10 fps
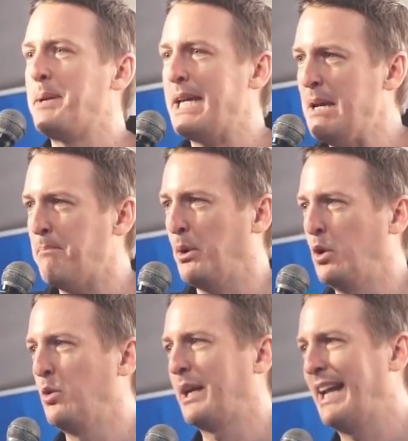people
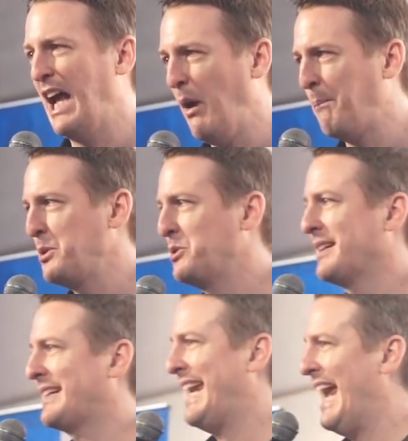who can help you
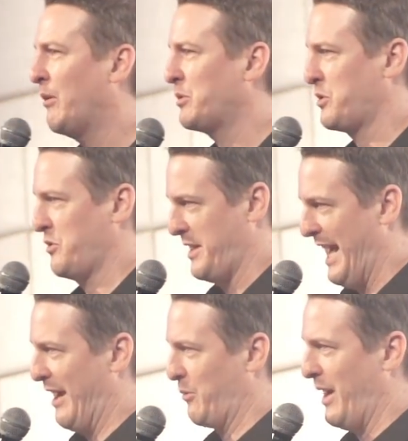to counter
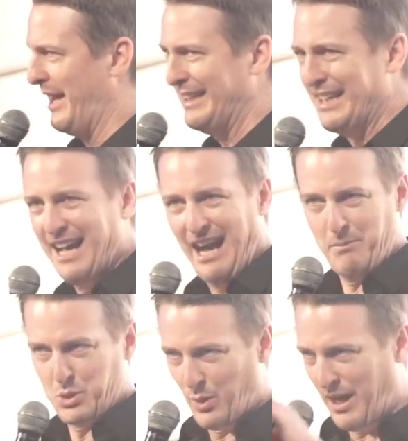that, right? I'm
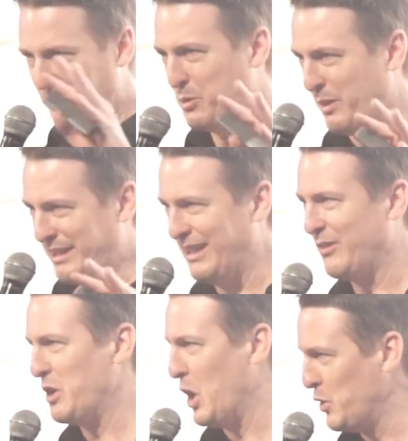sure everyone here
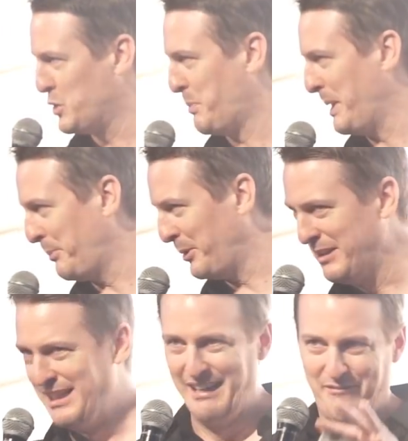knows
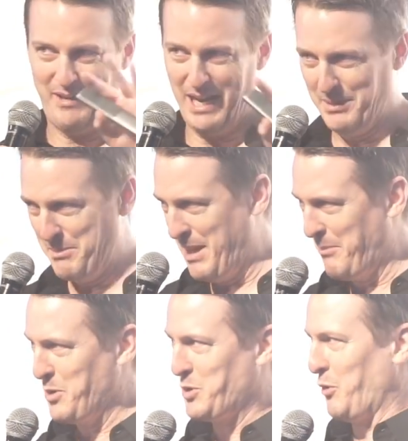people, family
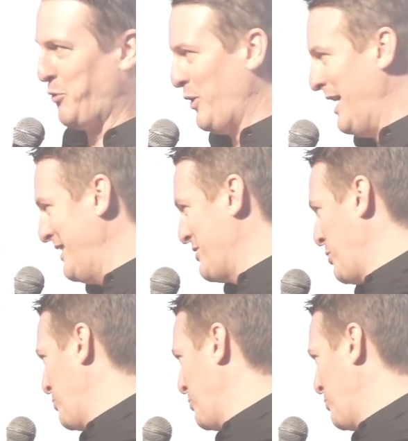members or friends